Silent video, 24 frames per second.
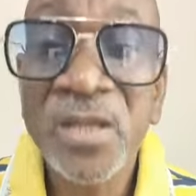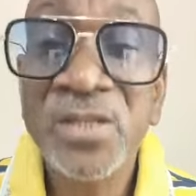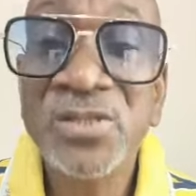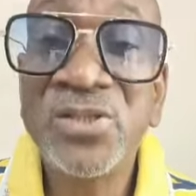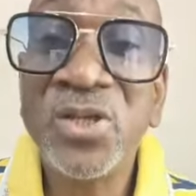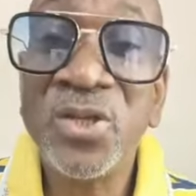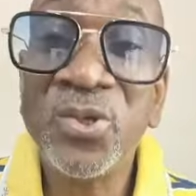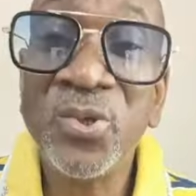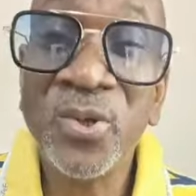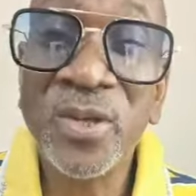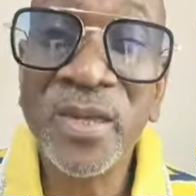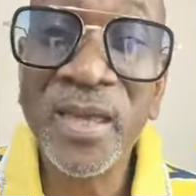
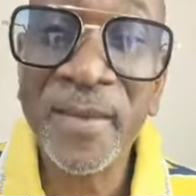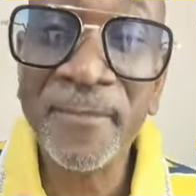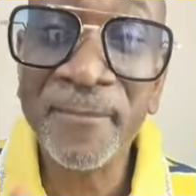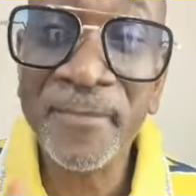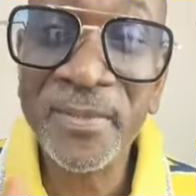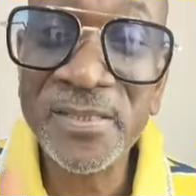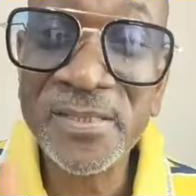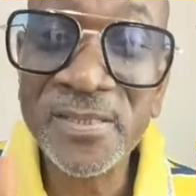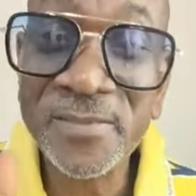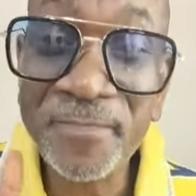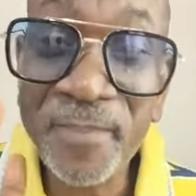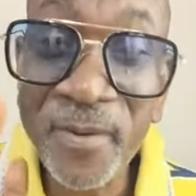So you can be
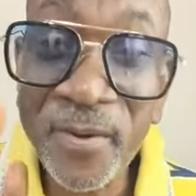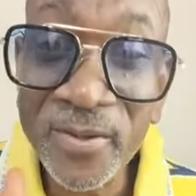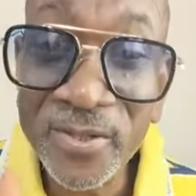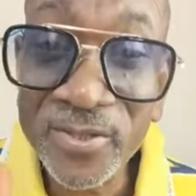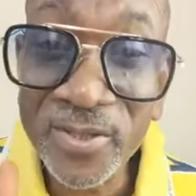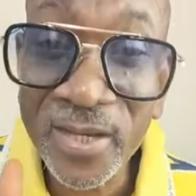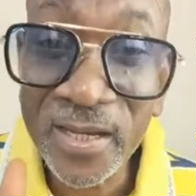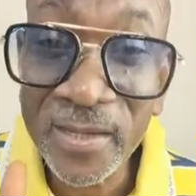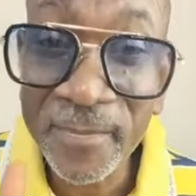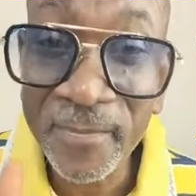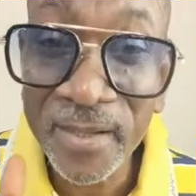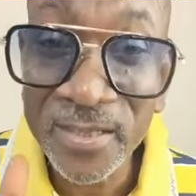
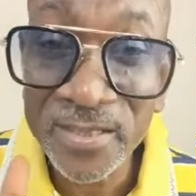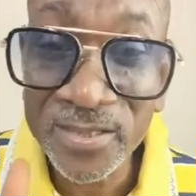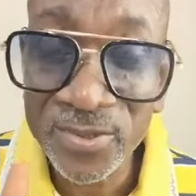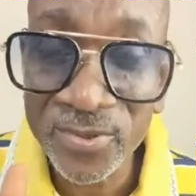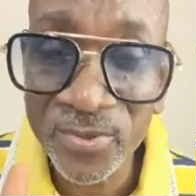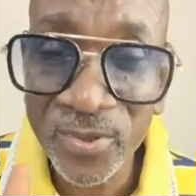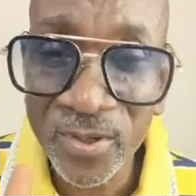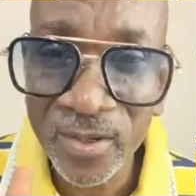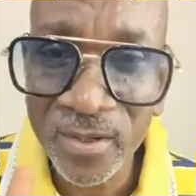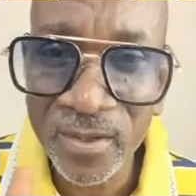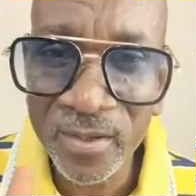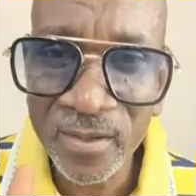spiritually
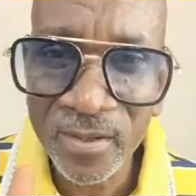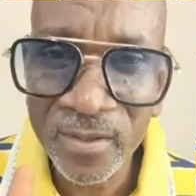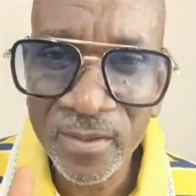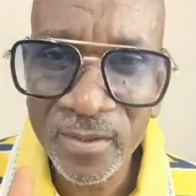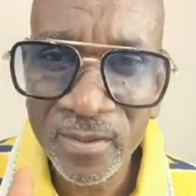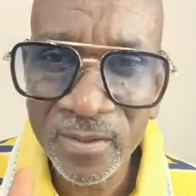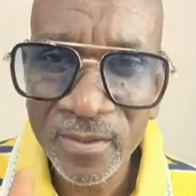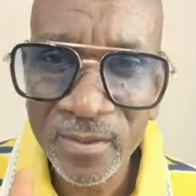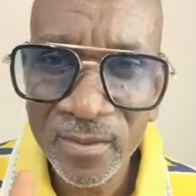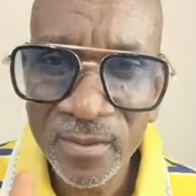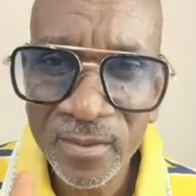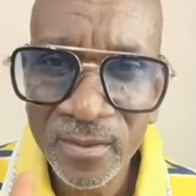mature
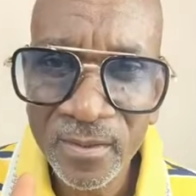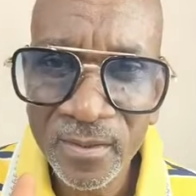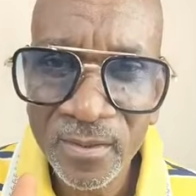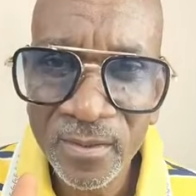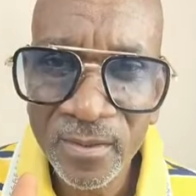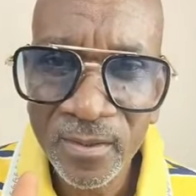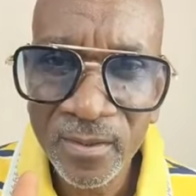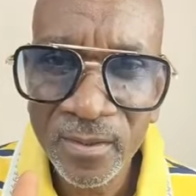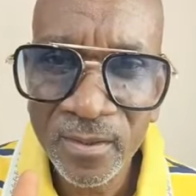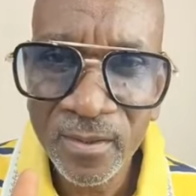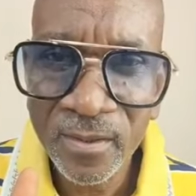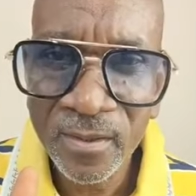
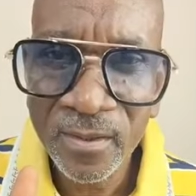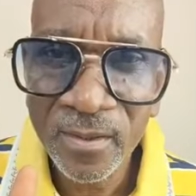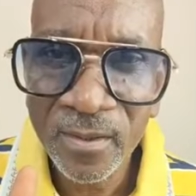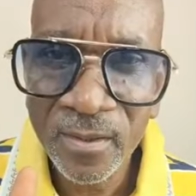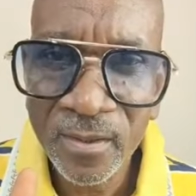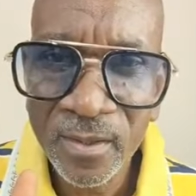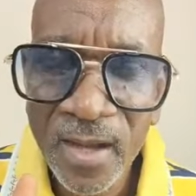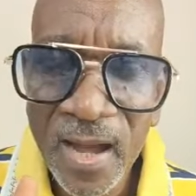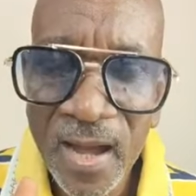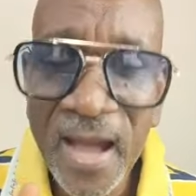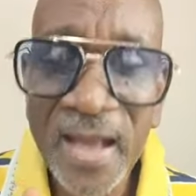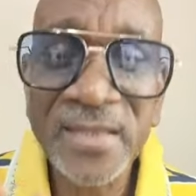
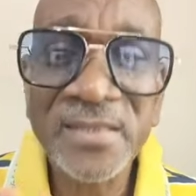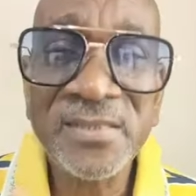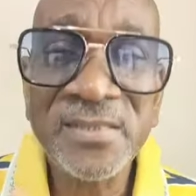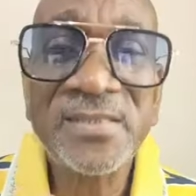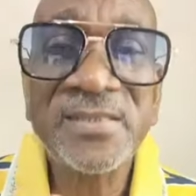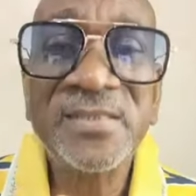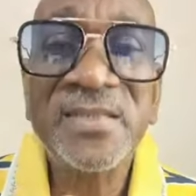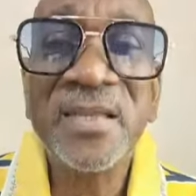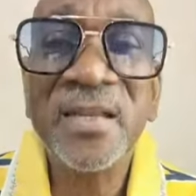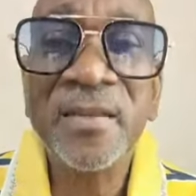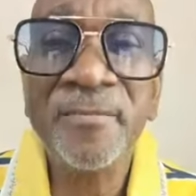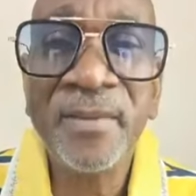and
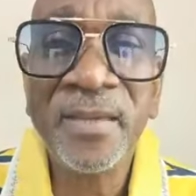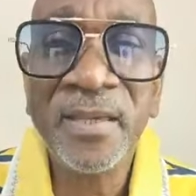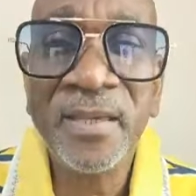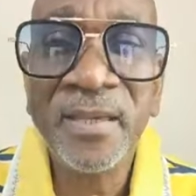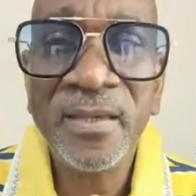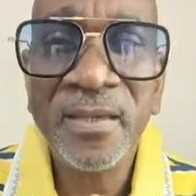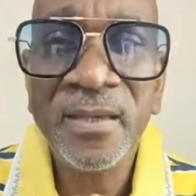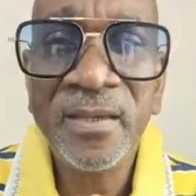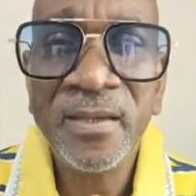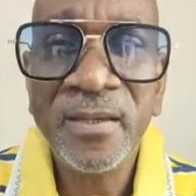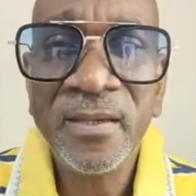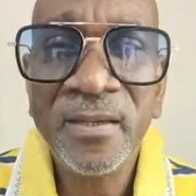still
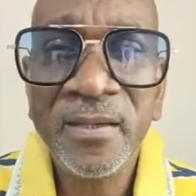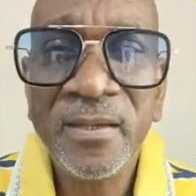be